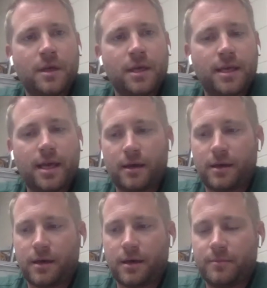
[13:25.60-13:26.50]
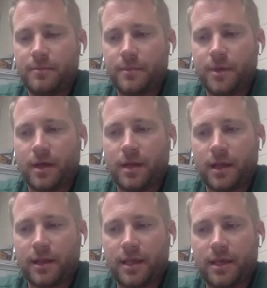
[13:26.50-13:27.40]
Yeah,
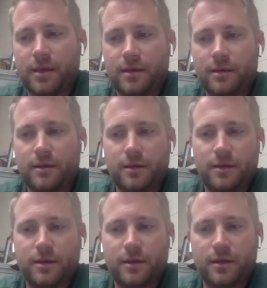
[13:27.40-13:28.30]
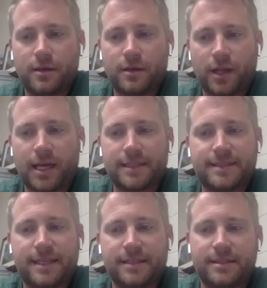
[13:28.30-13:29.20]
I think a lot of
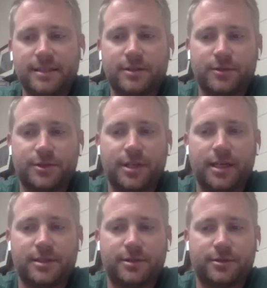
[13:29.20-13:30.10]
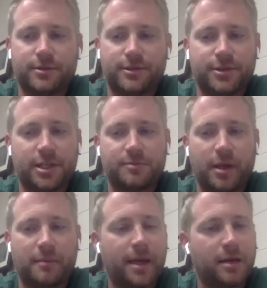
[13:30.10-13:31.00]
tendencies you'll see is you'll see us
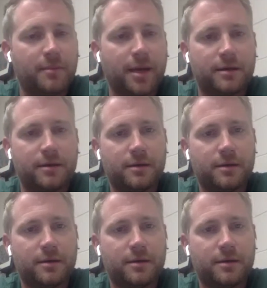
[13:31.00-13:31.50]
play man to man.